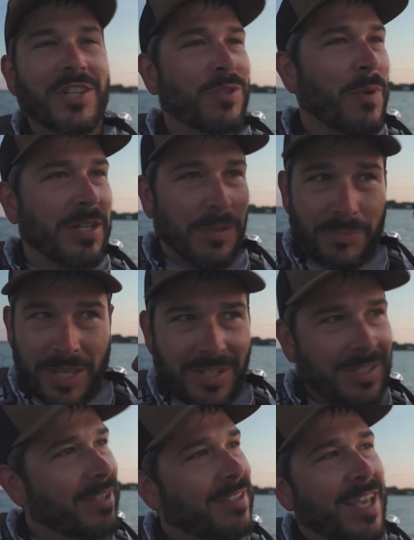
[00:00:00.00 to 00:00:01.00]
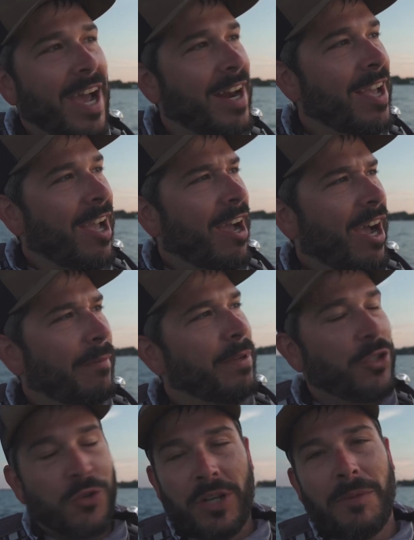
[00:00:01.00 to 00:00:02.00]
just went to places that I've
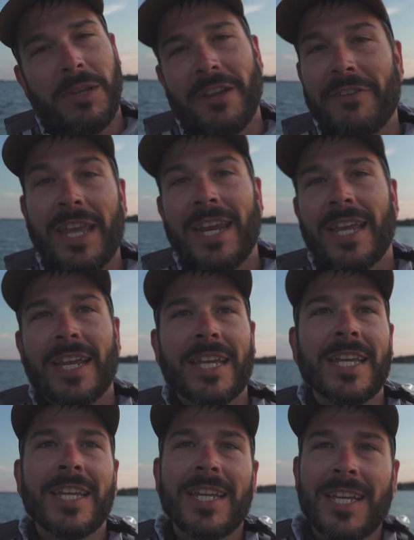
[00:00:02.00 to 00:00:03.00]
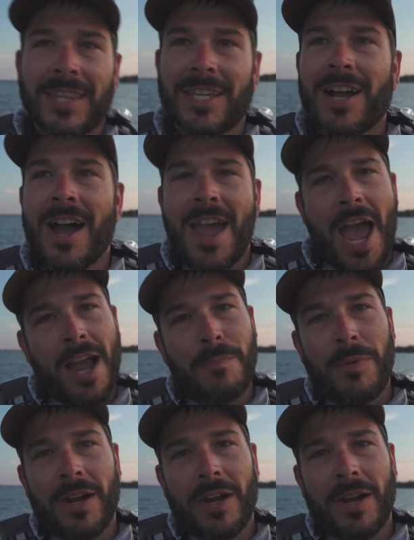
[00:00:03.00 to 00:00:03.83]
been dreaming of hitting in the kayak,